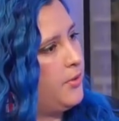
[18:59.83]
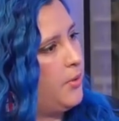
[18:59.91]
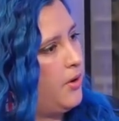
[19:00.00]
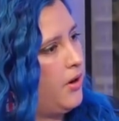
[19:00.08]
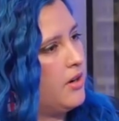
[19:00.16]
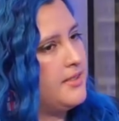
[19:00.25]

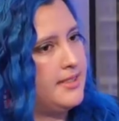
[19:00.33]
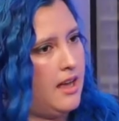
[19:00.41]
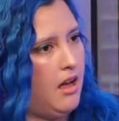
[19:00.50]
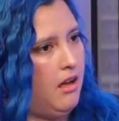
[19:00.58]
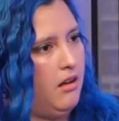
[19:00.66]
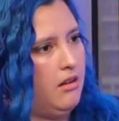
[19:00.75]
for
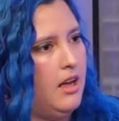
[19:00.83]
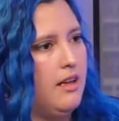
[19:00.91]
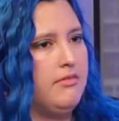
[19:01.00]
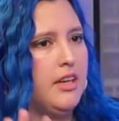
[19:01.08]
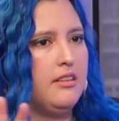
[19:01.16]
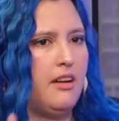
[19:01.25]
Zelle,
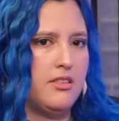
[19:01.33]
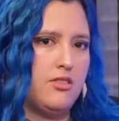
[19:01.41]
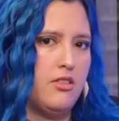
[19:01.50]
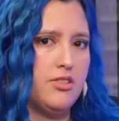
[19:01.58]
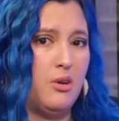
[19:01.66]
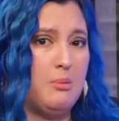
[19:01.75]
and then there's
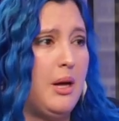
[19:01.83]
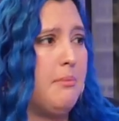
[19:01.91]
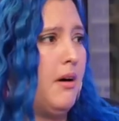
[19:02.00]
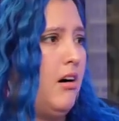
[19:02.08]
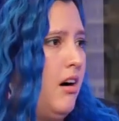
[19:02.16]
also a PayPal